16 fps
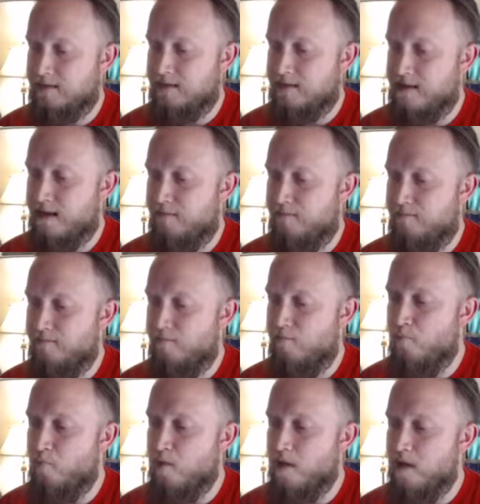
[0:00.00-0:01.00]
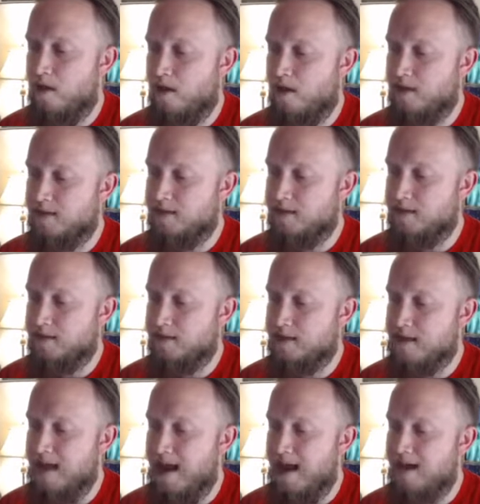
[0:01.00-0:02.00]
Yep, we lost
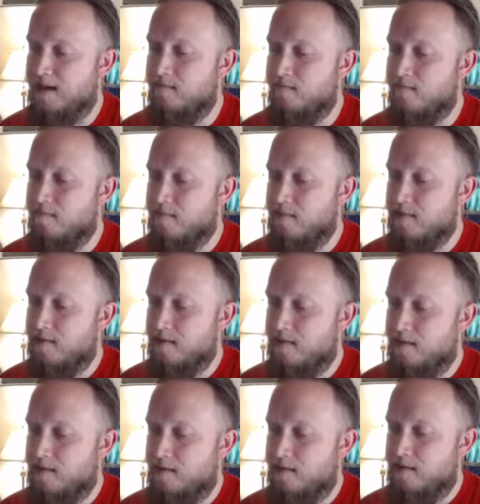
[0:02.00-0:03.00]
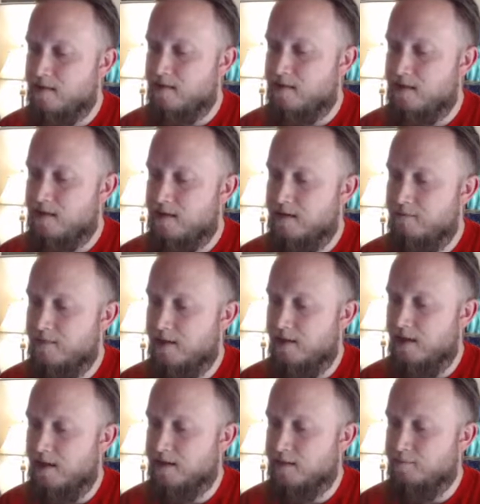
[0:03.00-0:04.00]
the Atom, and we
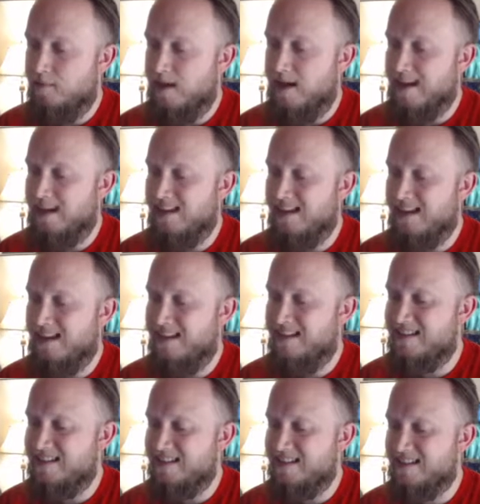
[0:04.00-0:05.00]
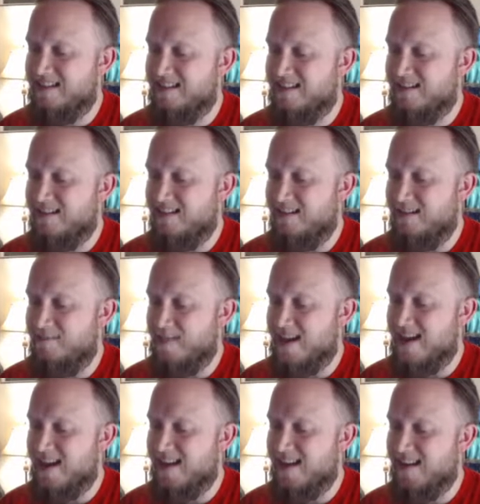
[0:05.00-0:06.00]
lost Black Lanterns, and oh
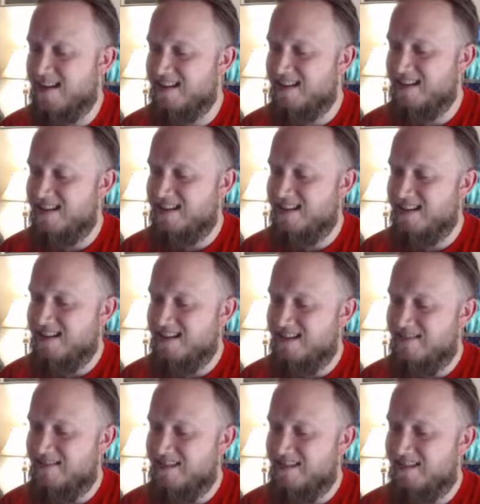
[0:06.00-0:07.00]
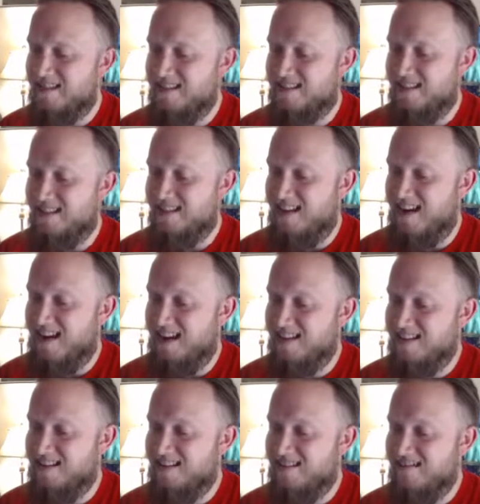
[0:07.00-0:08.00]
man, we lost a lot.
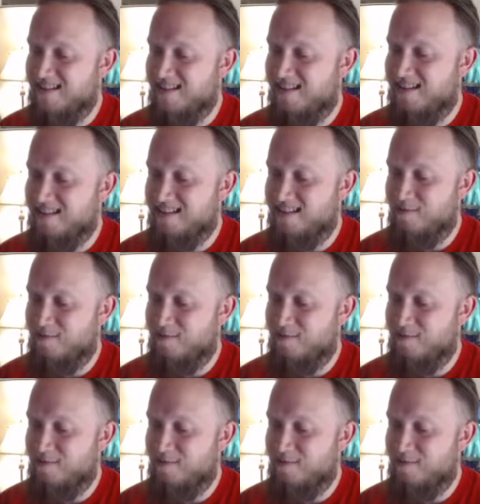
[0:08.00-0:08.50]
We lost